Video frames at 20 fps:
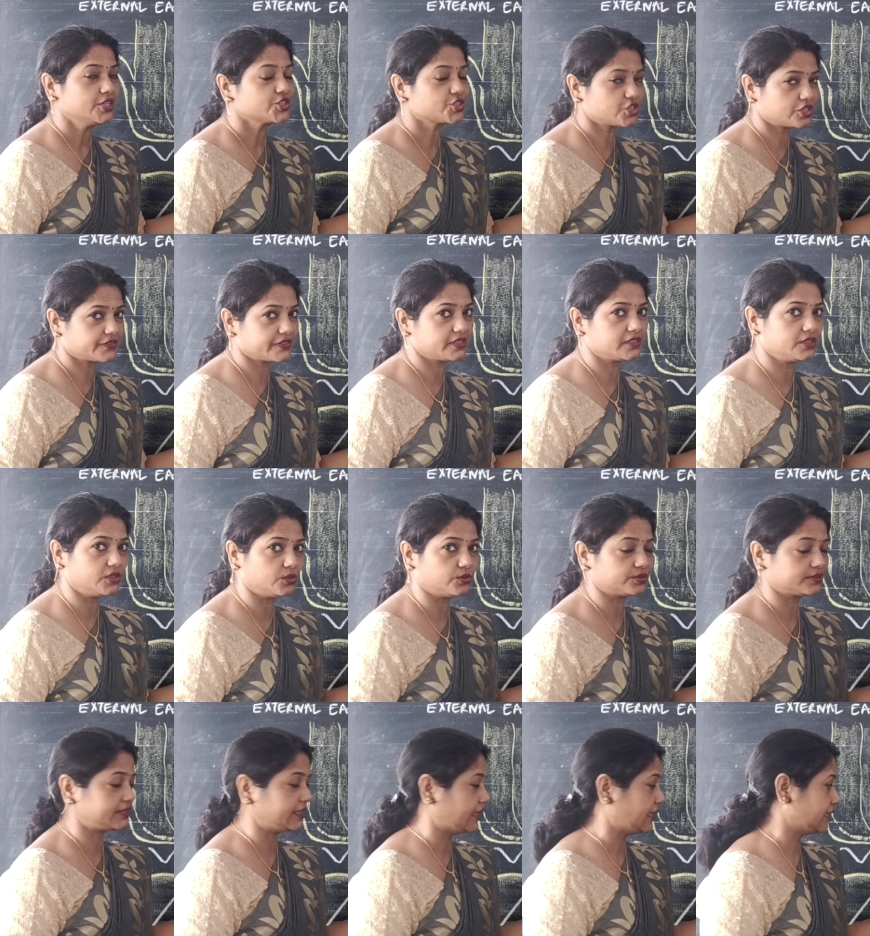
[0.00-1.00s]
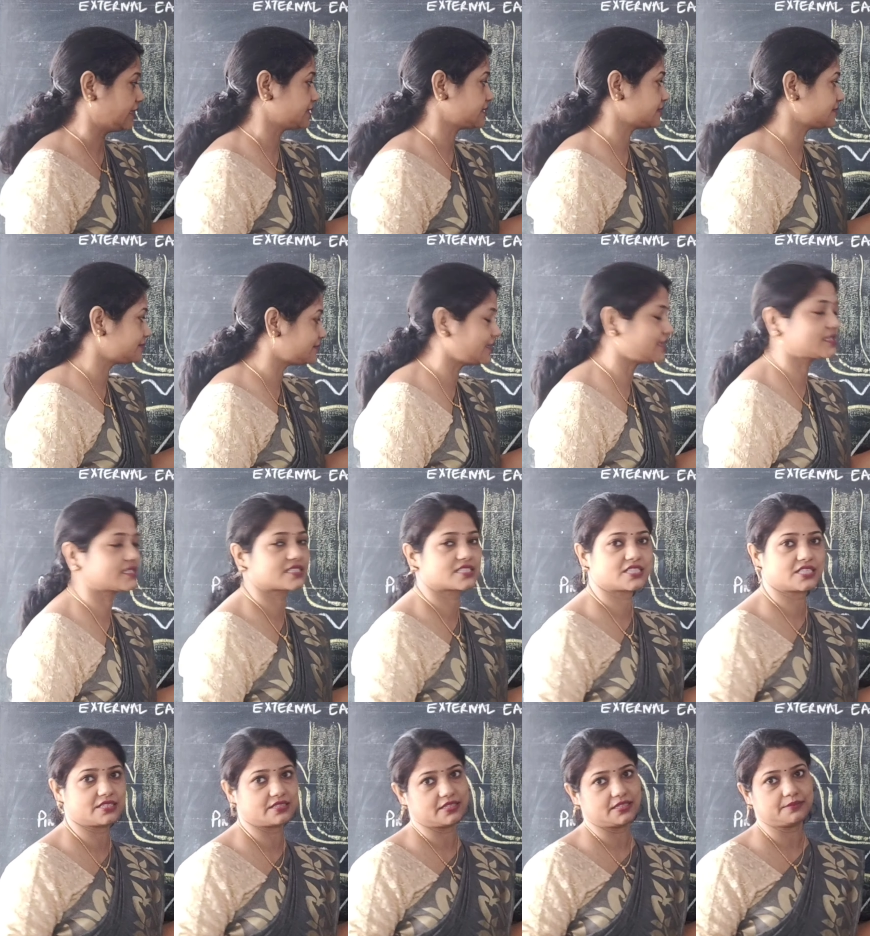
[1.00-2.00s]
Children, note that this
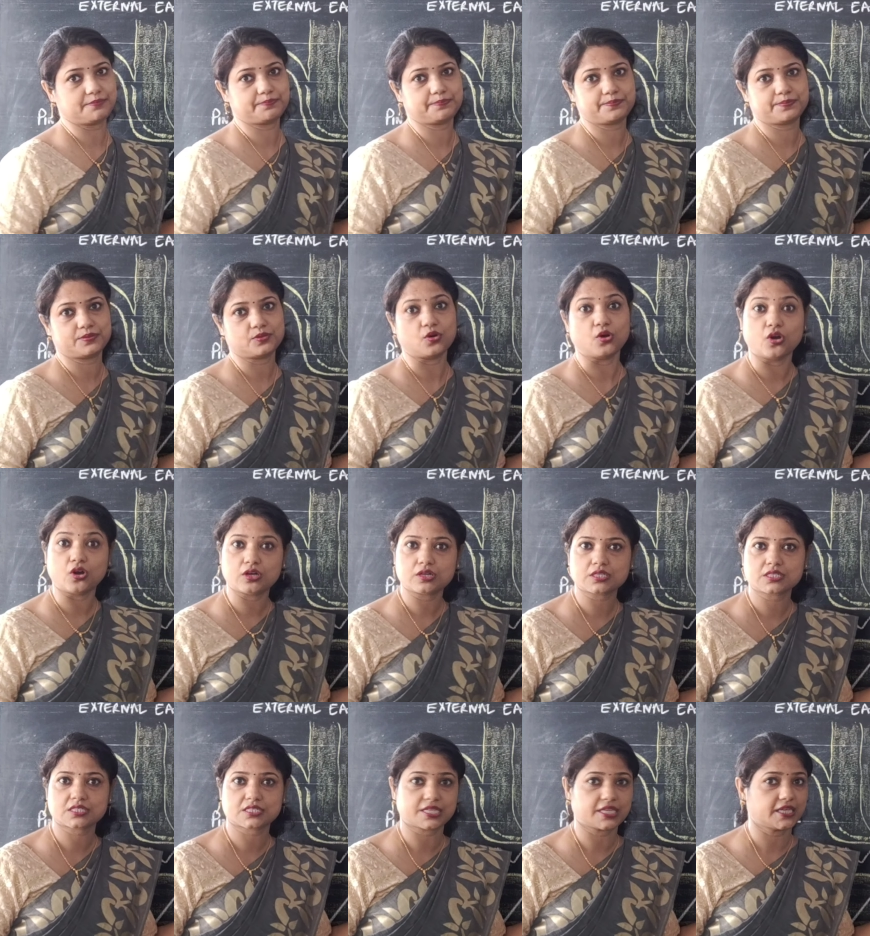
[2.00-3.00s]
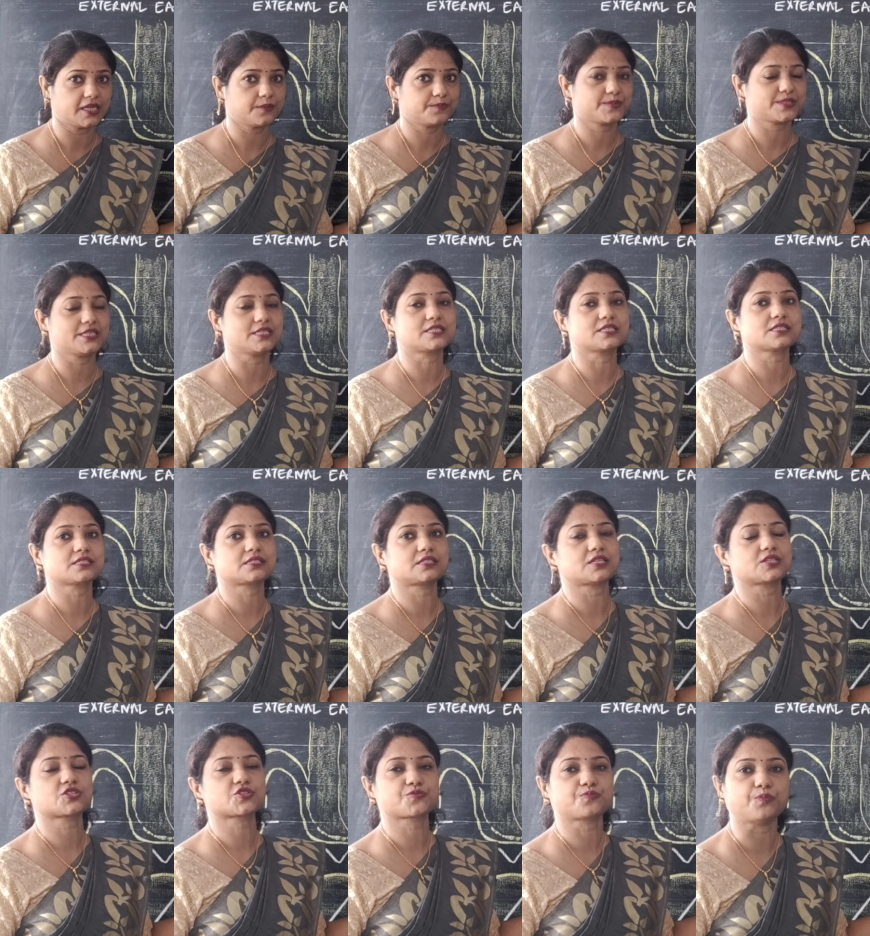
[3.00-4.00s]
stirrup or stapes, it is
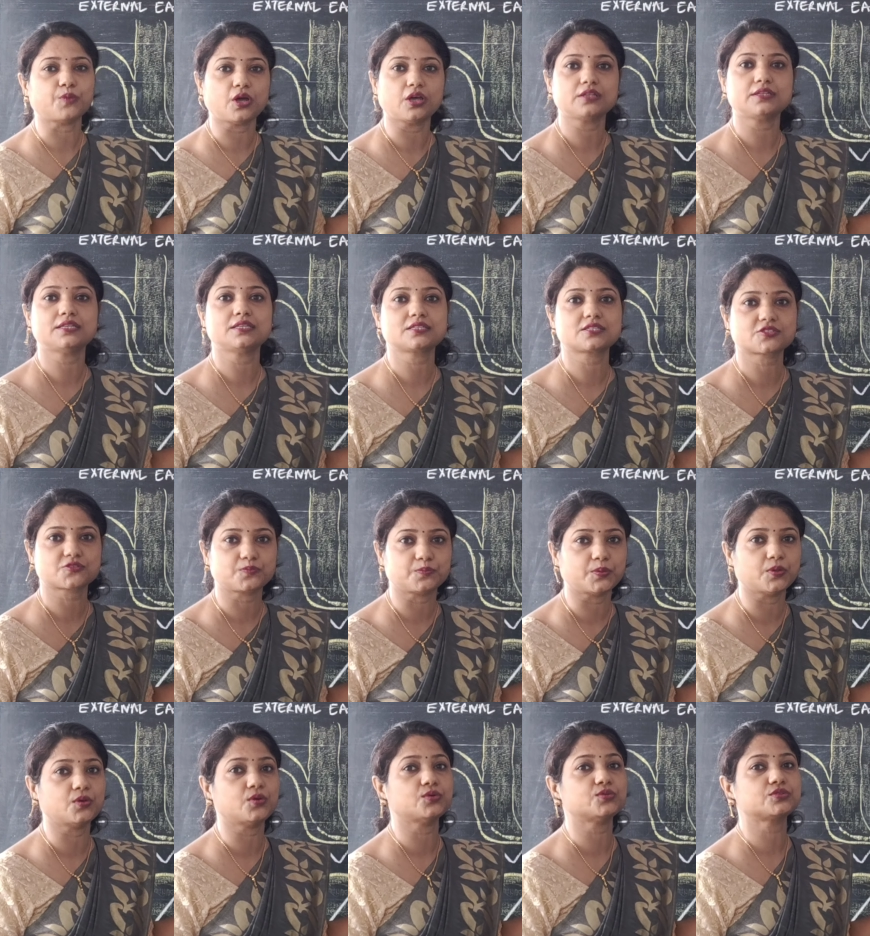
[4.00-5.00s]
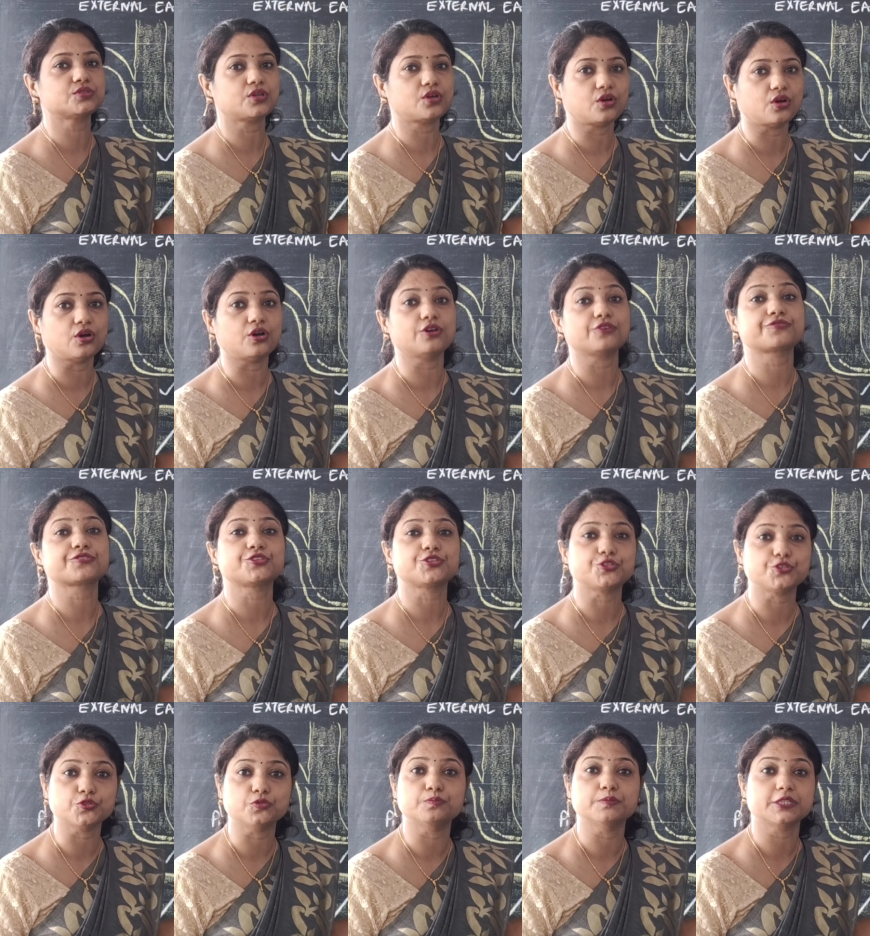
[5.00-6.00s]
the smallest bone of
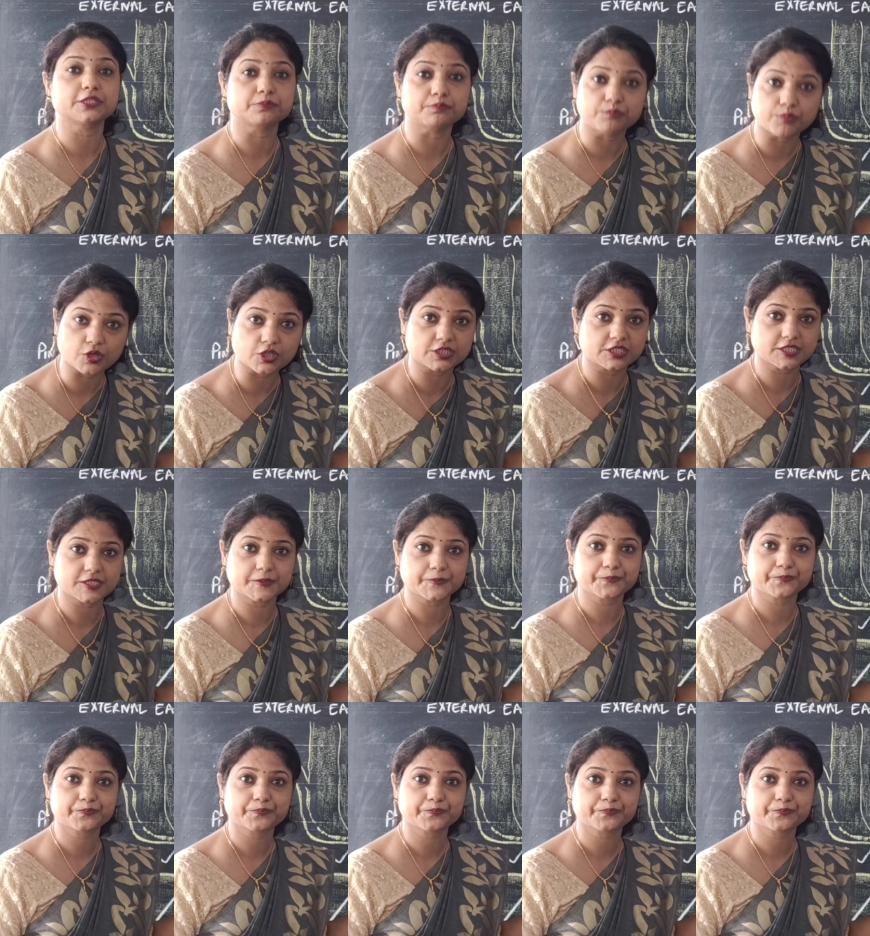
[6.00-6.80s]
human body.